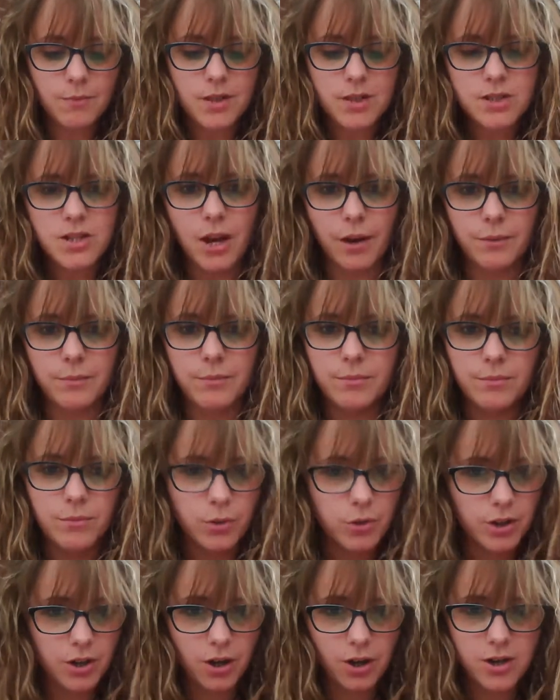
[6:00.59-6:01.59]
So
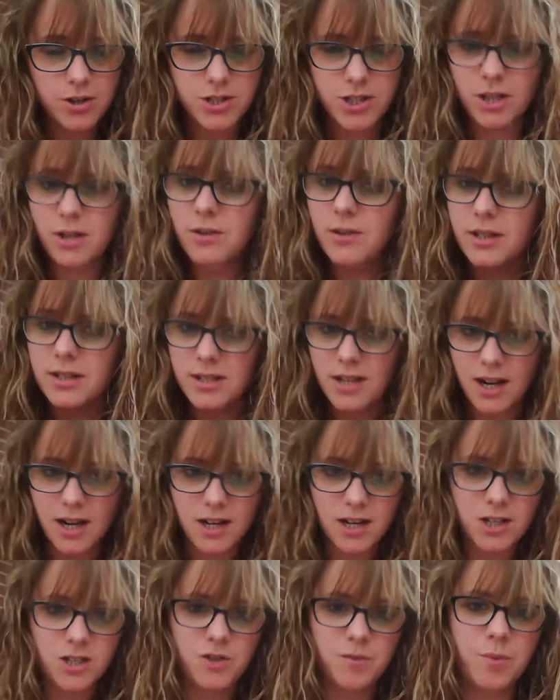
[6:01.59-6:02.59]
all you got to do,
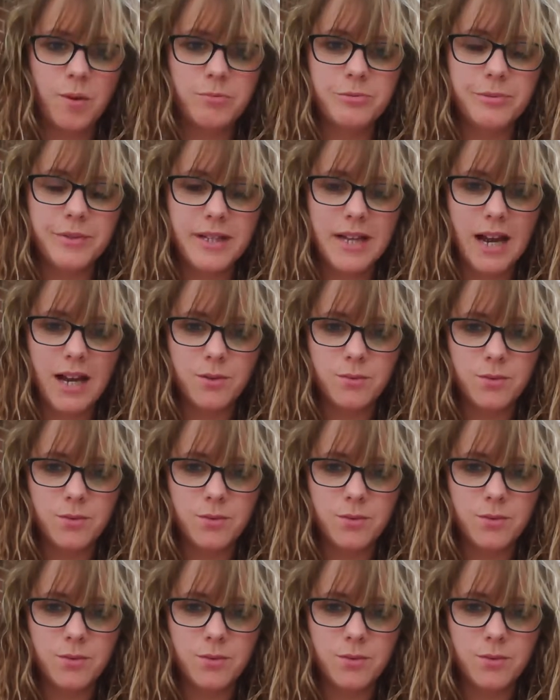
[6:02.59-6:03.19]
exactly as you probably had